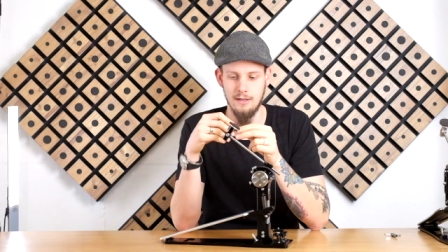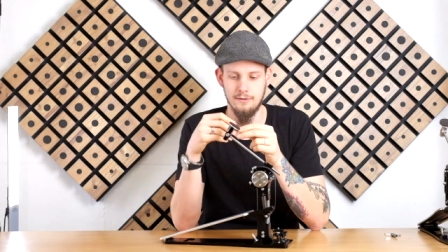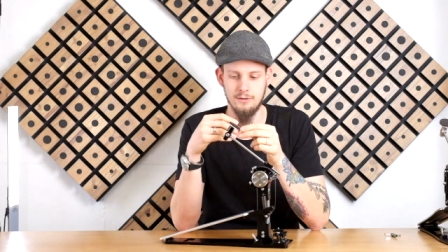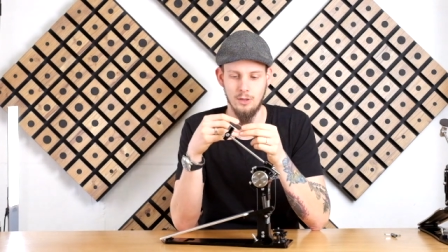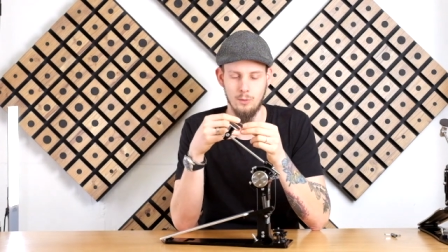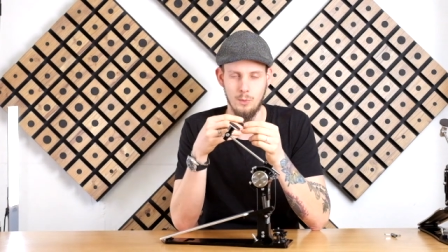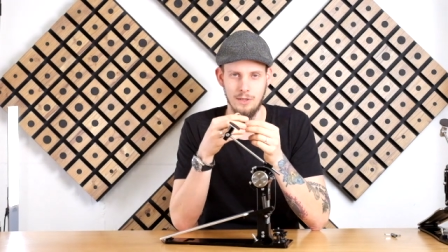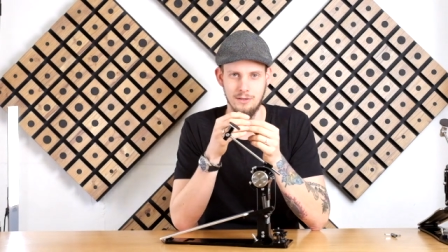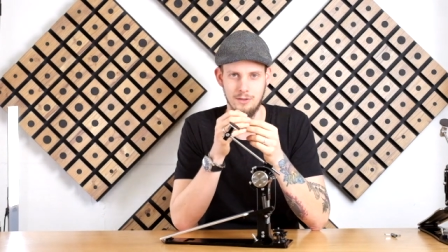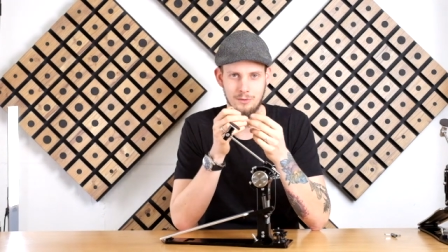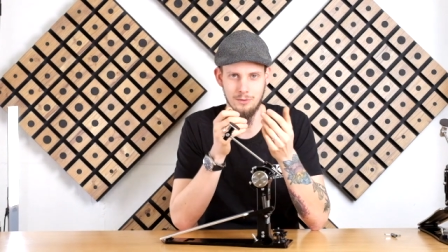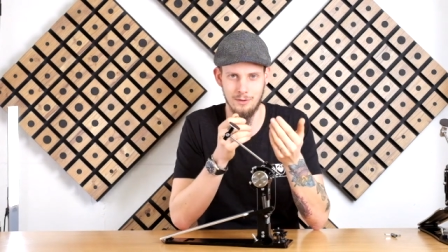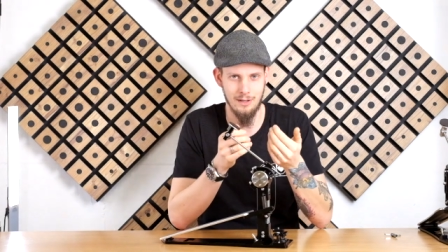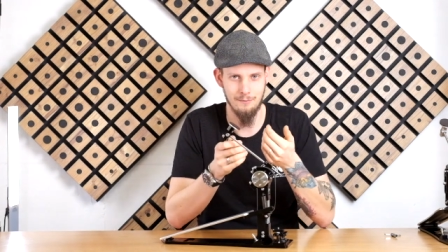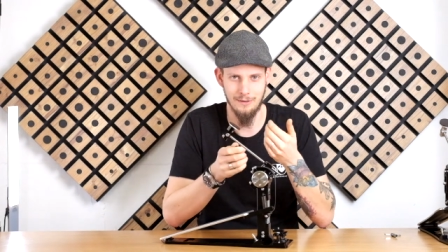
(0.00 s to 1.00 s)
So when
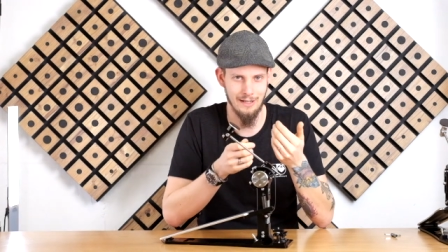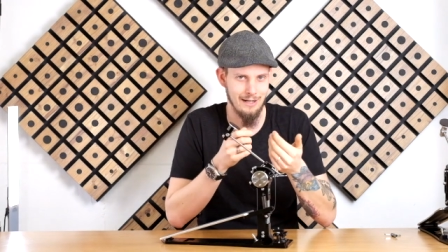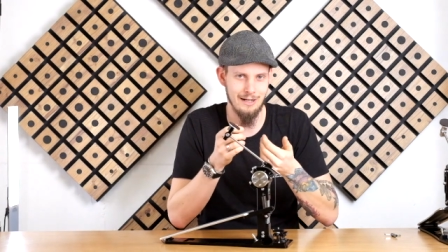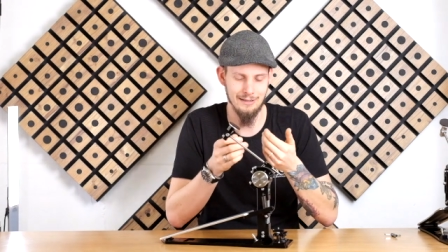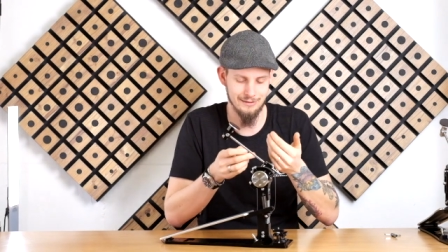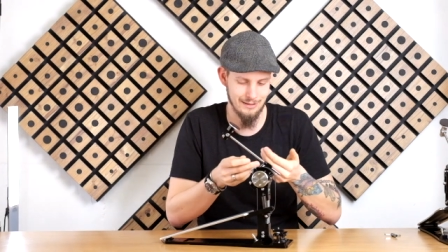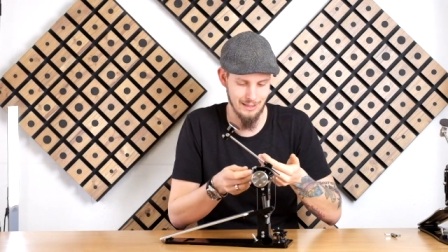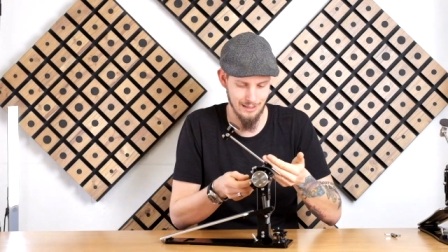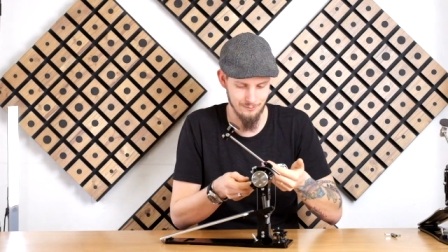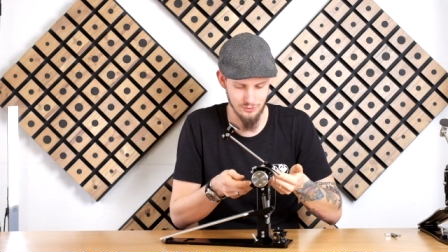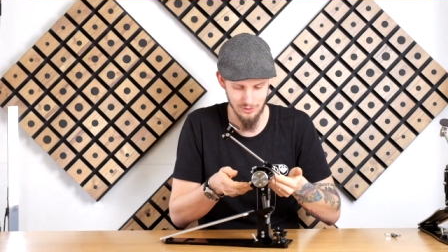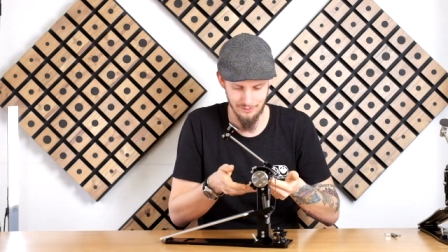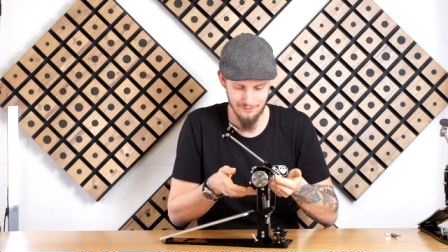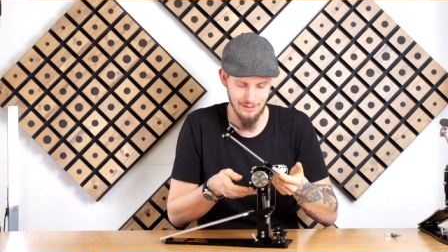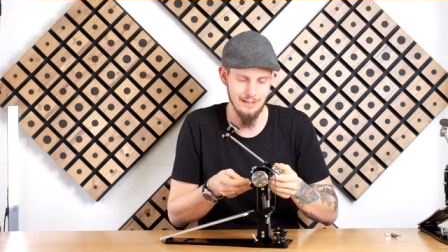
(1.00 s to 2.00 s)
you're having a hard time
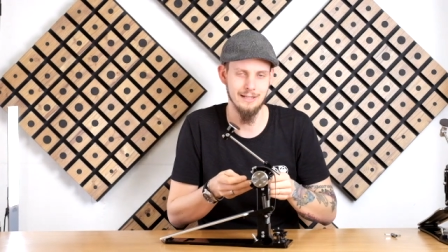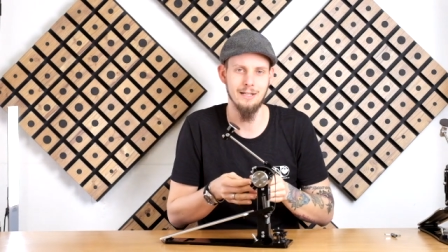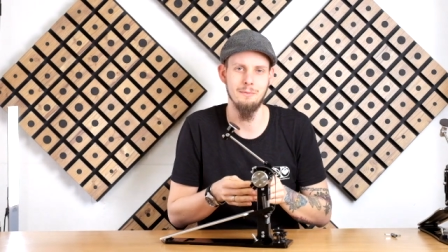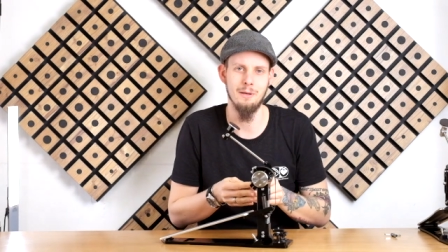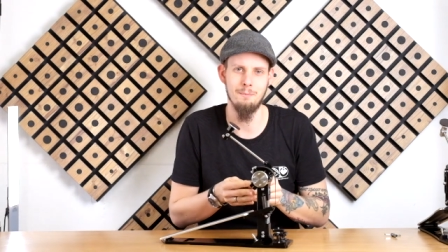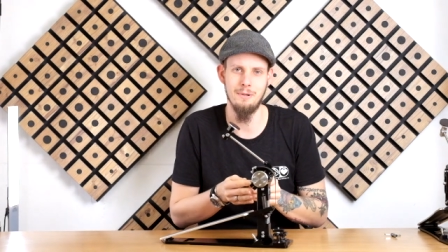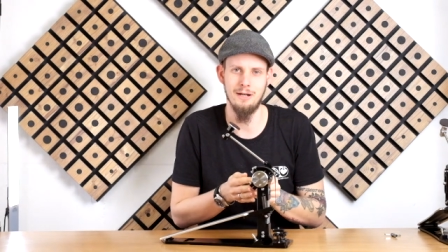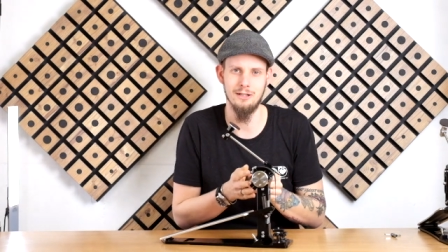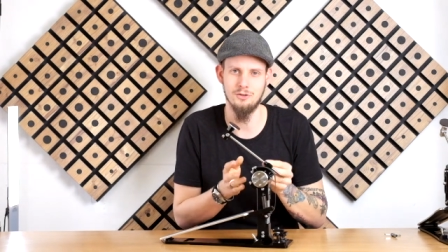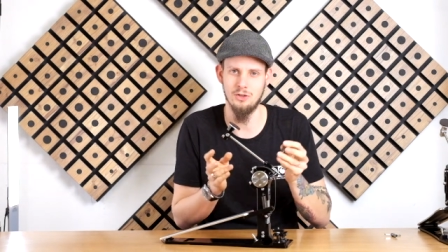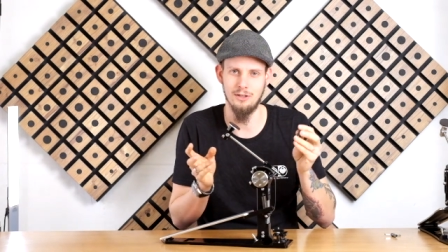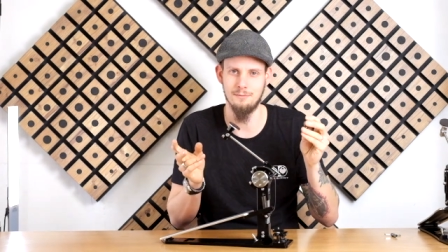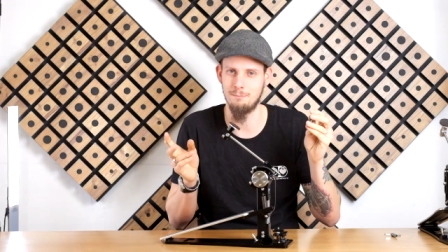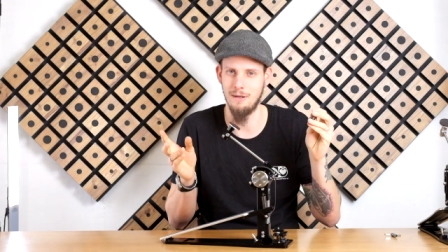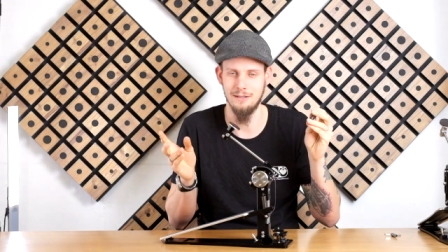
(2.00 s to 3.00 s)
just telling them apart,
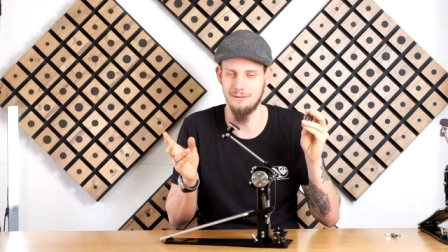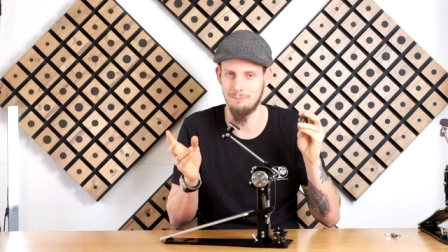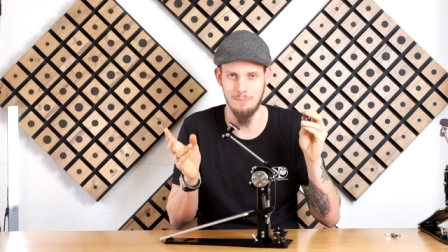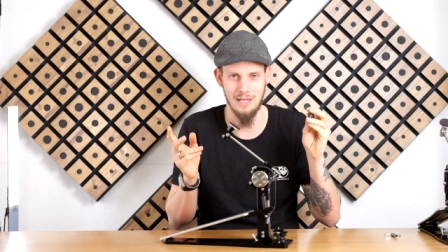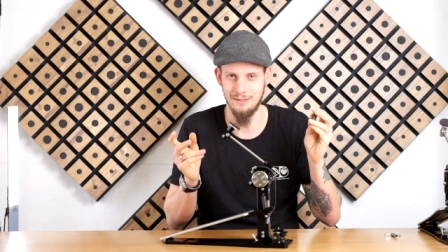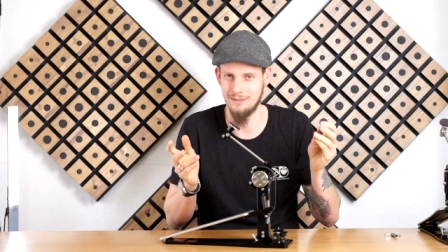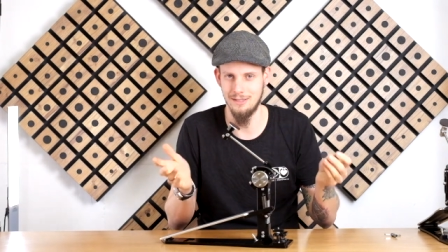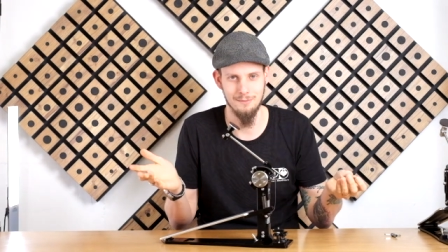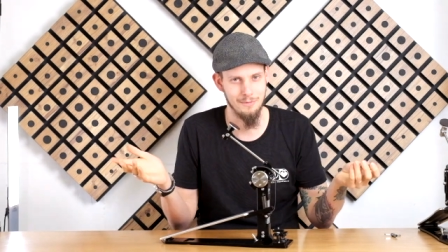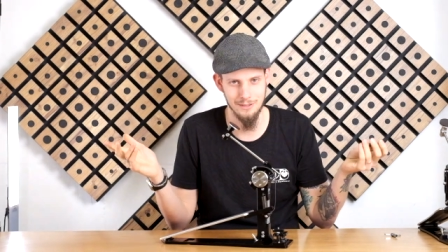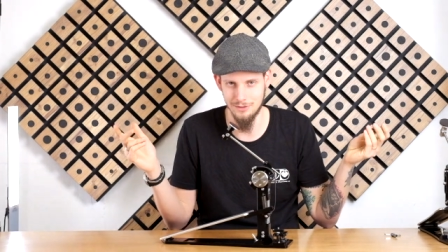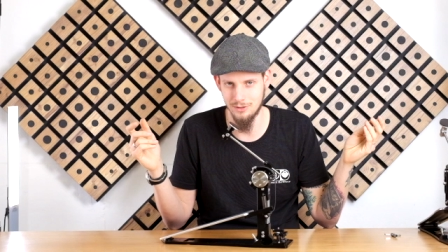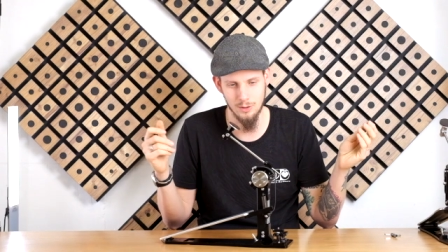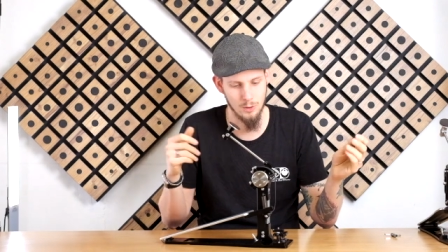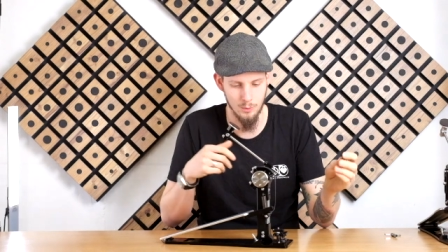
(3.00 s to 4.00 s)
just bend them
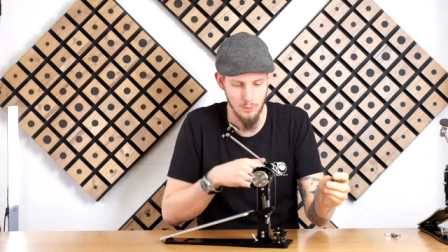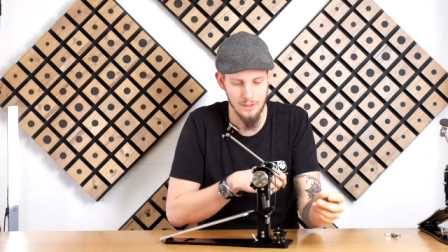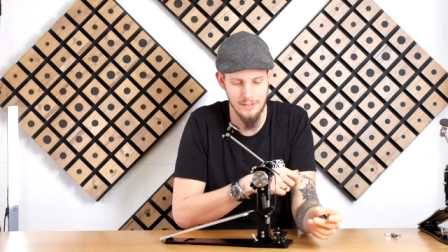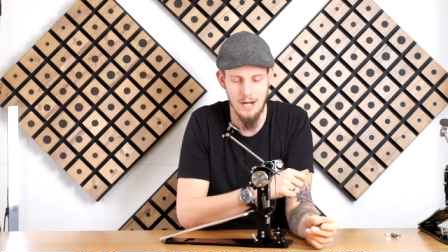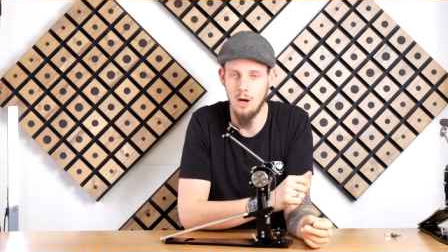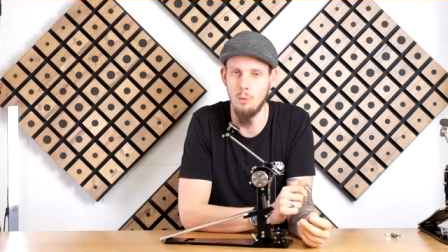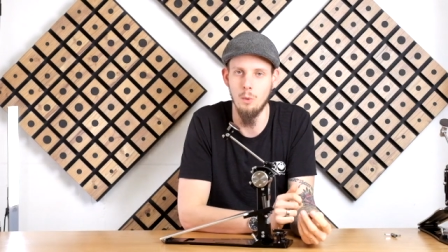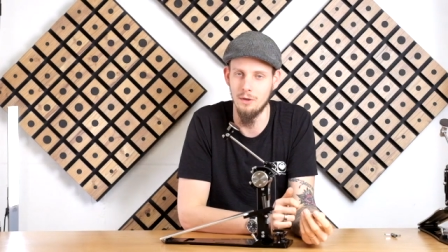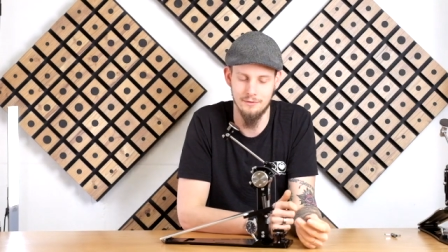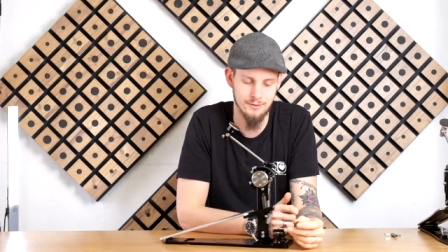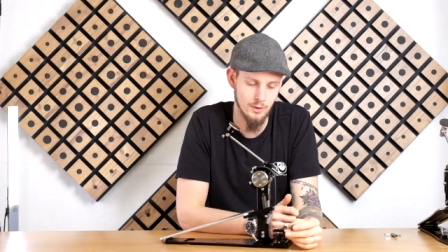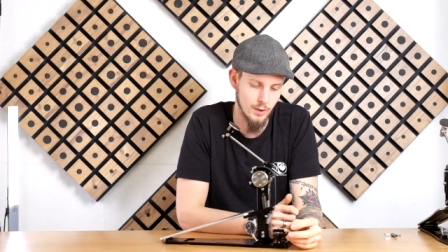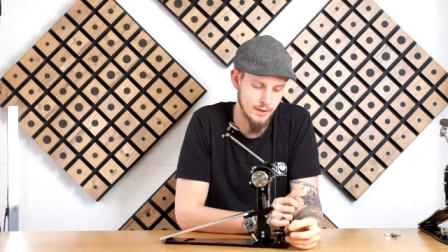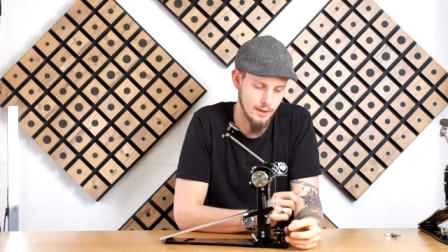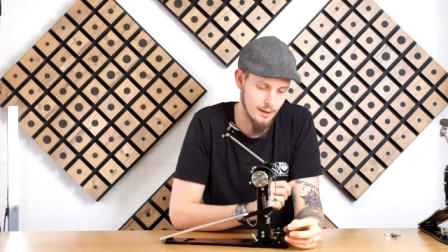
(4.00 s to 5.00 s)
and you will know what's
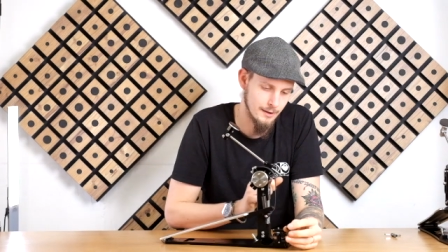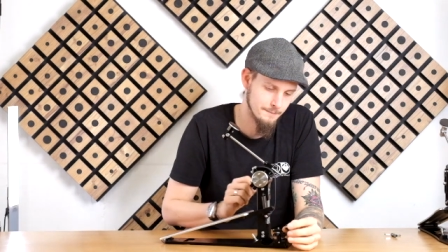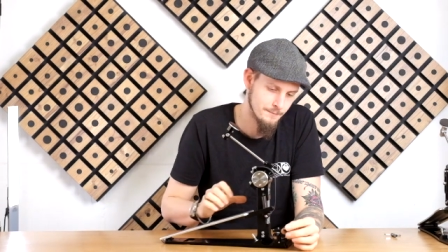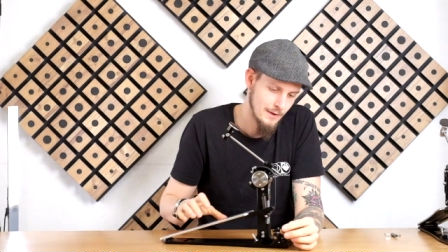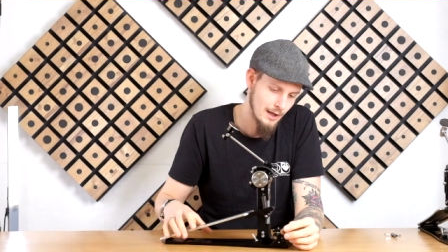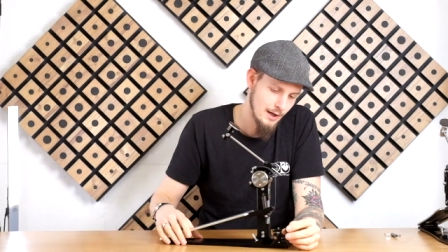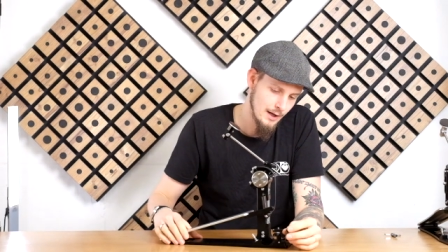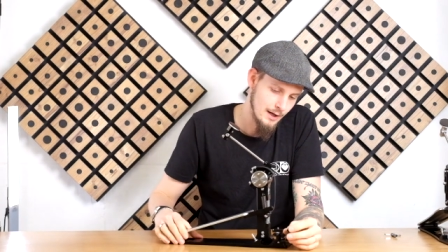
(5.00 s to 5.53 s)
going on.